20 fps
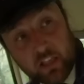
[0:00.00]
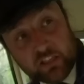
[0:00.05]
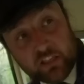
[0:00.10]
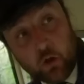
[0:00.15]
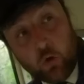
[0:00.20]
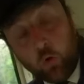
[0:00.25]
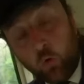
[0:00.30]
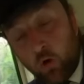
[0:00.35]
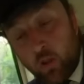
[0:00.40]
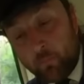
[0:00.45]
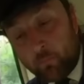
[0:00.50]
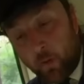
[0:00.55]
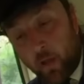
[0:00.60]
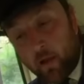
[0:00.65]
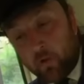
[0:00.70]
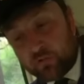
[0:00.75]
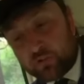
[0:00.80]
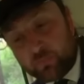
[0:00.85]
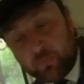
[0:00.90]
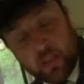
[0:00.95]
It's all
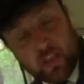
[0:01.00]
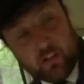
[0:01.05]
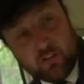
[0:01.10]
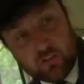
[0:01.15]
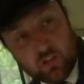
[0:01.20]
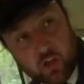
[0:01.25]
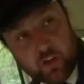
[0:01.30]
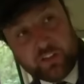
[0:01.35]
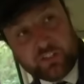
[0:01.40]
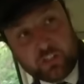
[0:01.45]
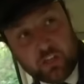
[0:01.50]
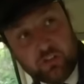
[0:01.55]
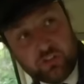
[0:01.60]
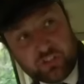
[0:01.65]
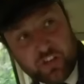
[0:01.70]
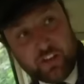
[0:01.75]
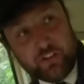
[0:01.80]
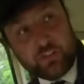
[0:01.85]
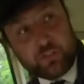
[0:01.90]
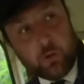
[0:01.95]
about being nice and
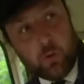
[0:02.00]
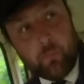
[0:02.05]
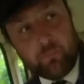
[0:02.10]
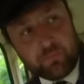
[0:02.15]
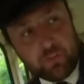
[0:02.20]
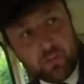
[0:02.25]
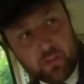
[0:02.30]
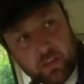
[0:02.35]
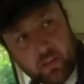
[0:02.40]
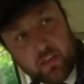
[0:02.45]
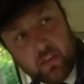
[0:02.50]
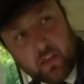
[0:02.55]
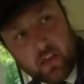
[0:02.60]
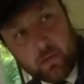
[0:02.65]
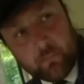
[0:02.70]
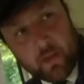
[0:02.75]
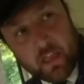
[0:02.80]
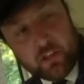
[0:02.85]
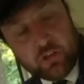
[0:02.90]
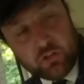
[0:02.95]
gentle
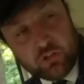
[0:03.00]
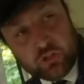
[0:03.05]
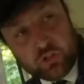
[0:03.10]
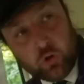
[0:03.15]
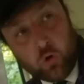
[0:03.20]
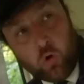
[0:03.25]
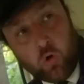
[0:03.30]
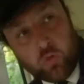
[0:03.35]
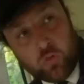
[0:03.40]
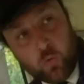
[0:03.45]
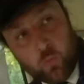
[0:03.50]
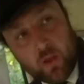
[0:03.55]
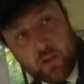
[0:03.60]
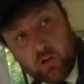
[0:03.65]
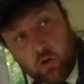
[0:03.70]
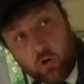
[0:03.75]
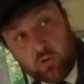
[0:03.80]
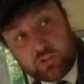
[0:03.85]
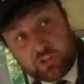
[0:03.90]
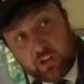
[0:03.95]
and making sure that we're
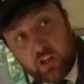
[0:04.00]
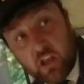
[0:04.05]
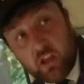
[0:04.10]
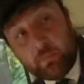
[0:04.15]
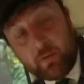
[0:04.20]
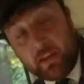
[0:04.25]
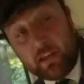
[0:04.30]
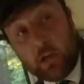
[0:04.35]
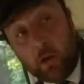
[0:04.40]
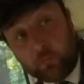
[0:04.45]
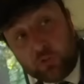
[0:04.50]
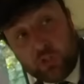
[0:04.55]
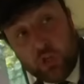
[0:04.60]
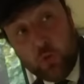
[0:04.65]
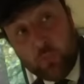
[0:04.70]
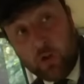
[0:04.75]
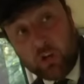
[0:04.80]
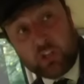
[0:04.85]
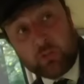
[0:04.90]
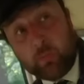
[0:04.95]
not picking up
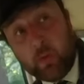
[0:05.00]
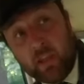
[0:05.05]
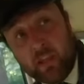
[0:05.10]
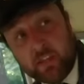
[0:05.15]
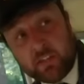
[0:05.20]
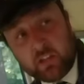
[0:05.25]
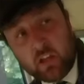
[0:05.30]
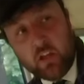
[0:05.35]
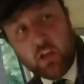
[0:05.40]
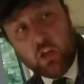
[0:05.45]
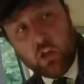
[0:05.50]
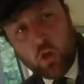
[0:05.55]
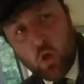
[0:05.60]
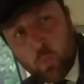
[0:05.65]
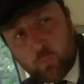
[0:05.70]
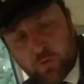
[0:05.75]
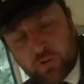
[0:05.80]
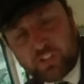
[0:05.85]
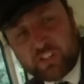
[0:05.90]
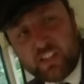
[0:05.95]
too much speed.
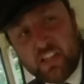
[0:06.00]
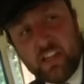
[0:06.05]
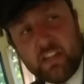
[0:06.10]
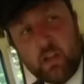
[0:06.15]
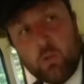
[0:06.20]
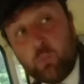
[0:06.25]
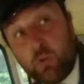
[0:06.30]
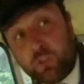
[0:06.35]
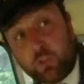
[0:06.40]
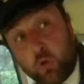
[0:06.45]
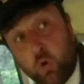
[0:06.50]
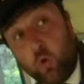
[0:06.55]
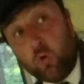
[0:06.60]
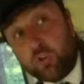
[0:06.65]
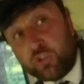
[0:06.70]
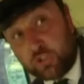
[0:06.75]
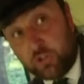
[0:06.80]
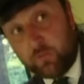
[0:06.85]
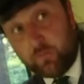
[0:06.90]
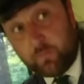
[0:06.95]
Proceeding with
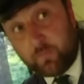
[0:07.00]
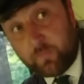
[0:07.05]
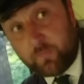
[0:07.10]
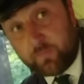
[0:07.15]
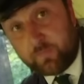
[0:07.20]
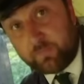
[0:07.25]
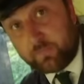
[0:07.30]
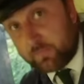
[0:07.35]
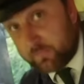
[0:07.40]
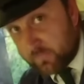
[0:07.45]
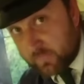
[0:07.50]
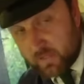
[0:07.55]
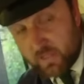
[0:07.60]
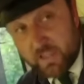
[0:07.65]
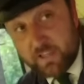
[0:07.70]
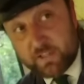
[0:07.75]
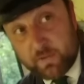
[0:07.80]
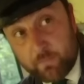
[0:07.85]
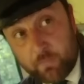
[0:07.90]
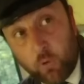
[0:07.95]
caution
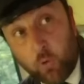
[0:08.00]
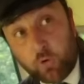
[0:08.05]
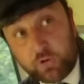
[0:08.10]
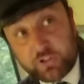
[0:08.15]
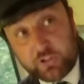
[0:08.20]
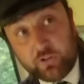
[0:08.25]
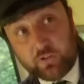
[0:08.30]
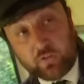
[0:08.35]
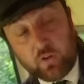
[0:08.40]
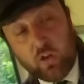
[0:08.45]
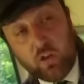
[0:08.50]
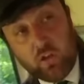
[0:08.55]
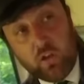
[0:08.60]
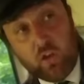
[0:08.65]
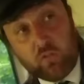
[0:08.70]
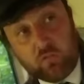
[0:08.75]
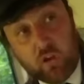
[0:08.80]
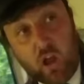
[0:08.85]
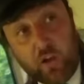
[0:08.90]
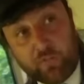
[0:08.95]
is important
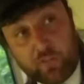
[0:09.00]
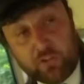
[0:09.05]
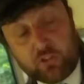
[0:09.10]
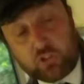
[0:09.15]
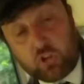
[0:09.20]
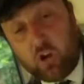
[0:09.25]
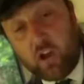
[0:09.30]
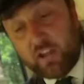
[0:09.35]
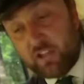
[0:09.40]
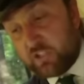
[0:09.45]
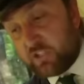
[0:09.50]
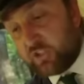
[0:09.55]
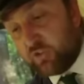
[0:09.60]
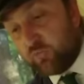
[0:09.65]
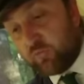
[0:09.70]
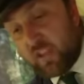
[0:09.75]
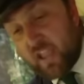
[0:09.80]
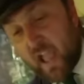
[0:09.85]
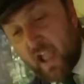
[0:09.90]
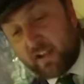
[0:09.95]
rather than trying
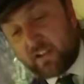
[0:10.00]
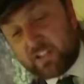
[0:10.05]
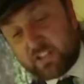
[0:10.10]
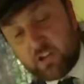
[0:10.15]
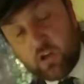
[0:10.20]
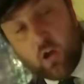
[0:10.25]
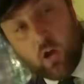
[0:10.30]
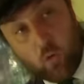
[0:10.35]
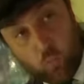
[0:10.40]
to react